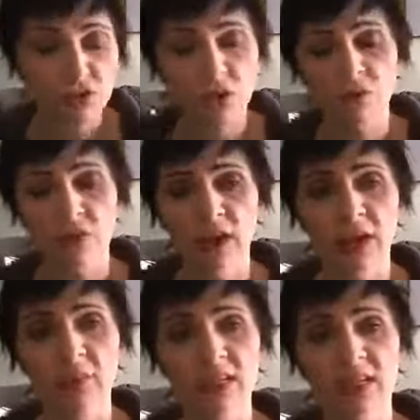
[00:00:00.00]
Don't
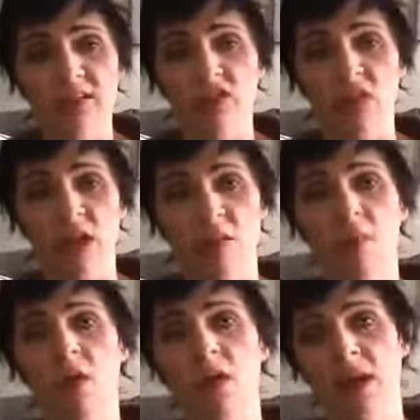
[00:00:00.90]
forget, please, to
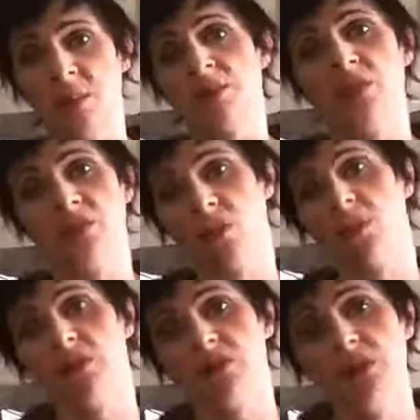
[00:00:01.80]
come on April the
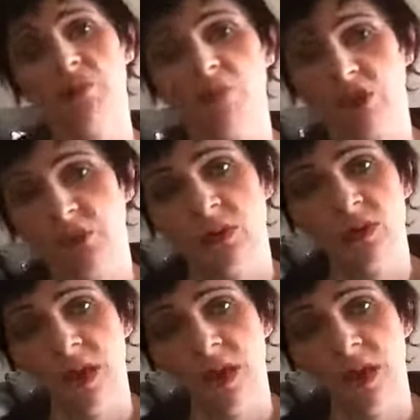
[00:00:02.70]
4th to Ritual